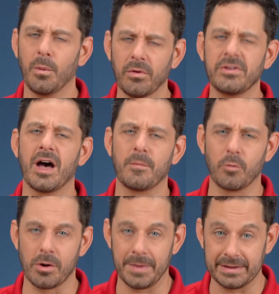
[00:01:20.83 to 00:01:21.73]
We'll talk
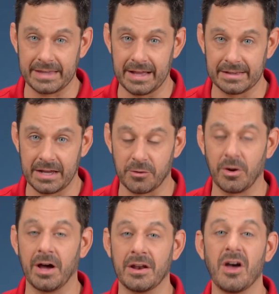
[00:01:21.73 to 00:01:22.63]
more about that later
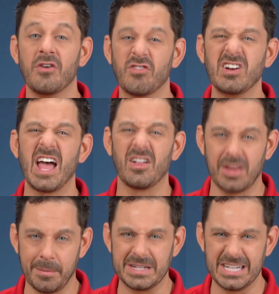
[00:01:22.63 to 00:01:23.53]
on. For now,
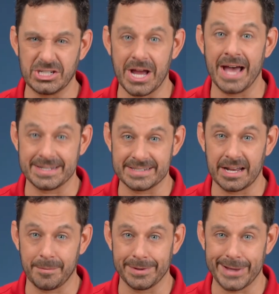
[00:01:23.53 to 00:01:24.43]
let me teach you how to
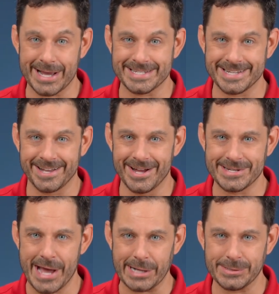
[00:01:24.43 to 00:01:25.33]
set up a legacy
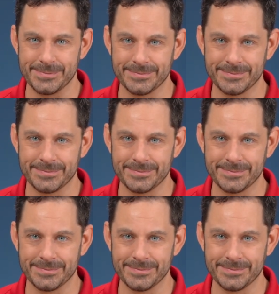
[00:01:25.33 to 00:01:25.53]
contact.